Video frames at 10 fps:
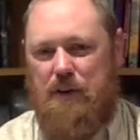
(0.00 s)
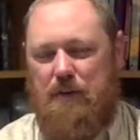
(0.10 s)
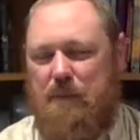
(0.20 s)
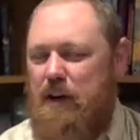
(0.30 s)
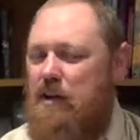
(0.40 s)

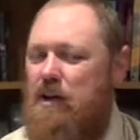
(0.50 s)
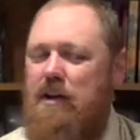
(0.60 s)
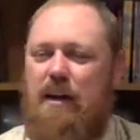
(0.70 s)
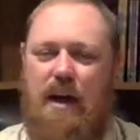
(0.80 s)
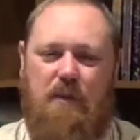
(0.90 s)
but it could have
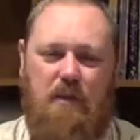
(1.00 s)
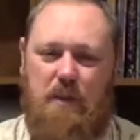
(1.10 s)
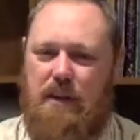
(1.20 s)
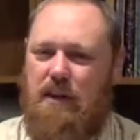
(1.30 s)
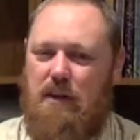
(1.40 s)
never
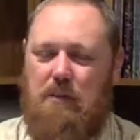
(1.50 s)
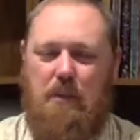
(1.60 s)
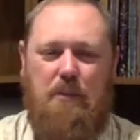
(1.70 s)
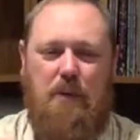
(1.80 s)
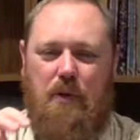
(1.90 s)
been this.
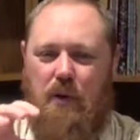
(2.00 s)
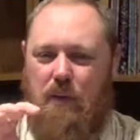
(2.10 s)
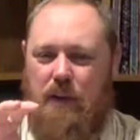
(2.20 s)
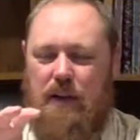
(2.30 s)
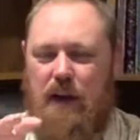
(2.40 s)
But boy,
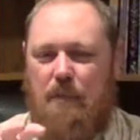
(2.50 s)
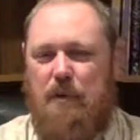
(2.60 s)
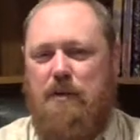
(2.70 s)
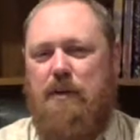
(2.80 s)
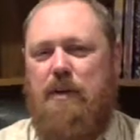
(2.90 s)
when the
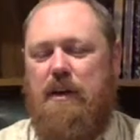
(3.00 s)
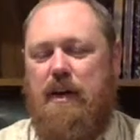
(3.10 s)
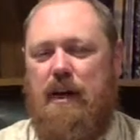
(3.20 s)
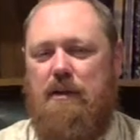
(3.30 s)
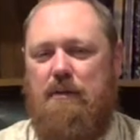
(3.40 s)
opportunity
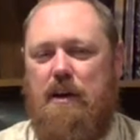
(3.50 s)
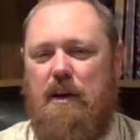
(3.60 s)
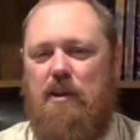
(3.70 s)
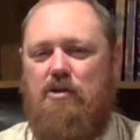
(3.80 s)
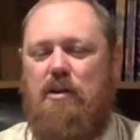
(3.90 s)
came,
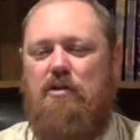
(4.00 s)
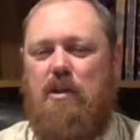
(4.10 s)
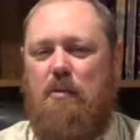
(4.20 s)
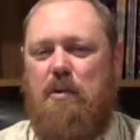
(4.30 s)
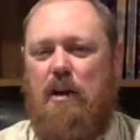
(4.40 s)
she
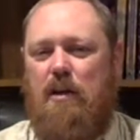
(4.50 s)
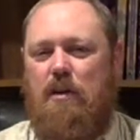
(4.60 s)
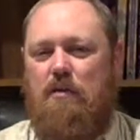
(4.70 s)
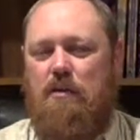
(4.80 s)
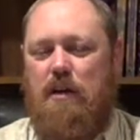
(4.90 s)
jumped all
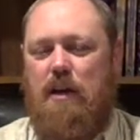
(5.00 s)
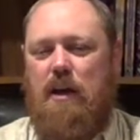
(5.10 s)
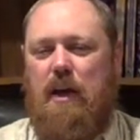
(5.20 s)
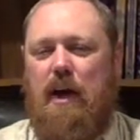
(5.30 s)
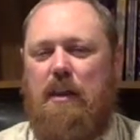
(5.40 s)
over it.
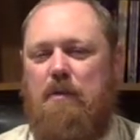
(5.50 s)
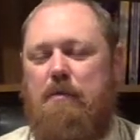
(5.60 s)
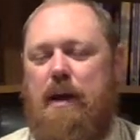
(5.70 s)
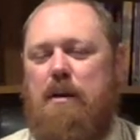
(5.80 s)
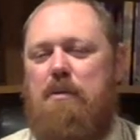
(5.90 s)
And the
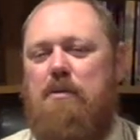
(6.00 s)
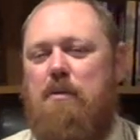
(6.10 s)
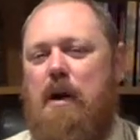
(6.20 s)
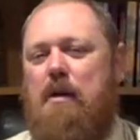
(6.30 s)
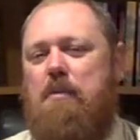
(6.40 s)
baby's
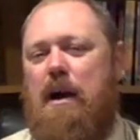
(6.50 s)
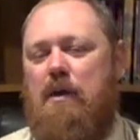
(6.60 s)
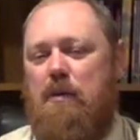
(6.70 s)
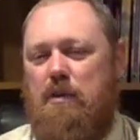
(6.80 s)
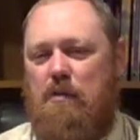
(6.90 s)
right back
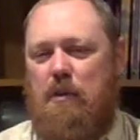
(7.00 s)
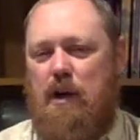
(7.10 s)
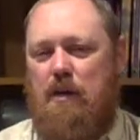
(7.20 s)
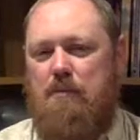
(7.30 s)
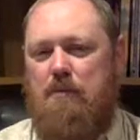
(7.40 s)
with his
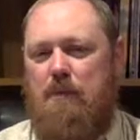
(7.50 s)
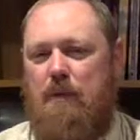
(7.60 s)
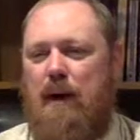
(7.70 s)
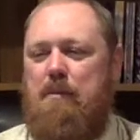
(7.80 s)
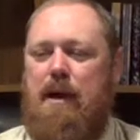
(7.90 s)
mom,
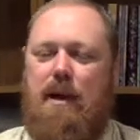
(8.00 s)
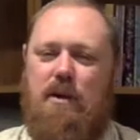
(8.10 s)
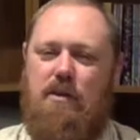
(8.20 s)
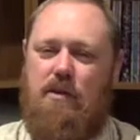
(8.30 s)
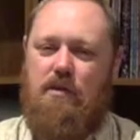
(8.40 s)
right back in
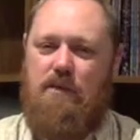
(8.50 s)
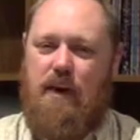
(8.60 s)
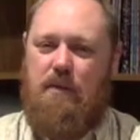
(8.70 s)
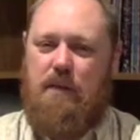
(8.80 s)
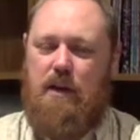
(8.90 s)
his own
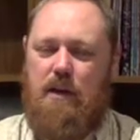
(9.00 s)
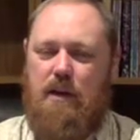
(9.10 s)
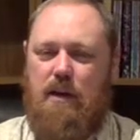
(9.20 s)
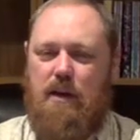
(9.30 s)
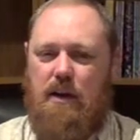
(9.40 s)
family.
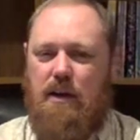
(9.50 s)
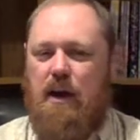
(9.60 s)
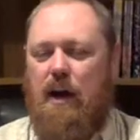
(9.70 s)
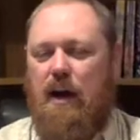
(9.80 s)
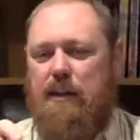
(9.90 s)

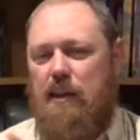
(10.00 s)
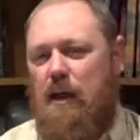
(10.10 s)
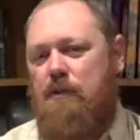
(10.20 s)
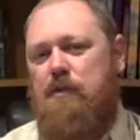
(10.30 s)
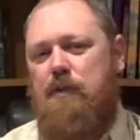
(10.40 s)
God
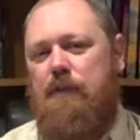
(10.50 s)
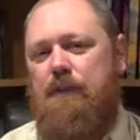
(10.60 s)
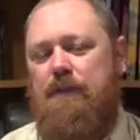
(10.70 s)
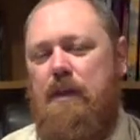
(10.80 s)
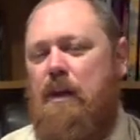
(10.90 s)
loves you.
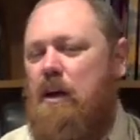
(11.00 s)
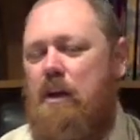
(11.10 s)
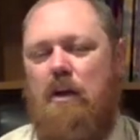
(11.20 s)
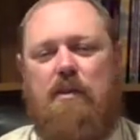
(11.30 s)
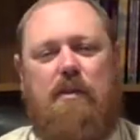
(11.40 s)

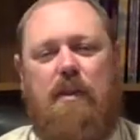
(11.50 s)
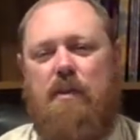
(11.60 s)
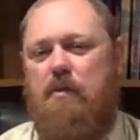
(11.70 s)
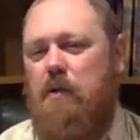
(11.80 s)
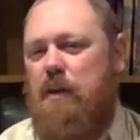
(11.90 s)
You can say,
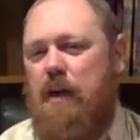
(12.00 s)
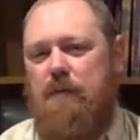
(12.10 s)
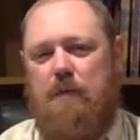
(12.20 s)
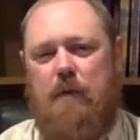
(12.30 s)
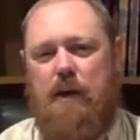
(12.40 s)
this will
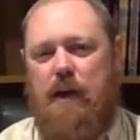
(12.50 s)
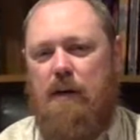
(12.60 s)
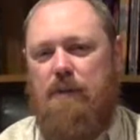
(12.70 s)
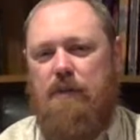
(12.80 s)
never work out.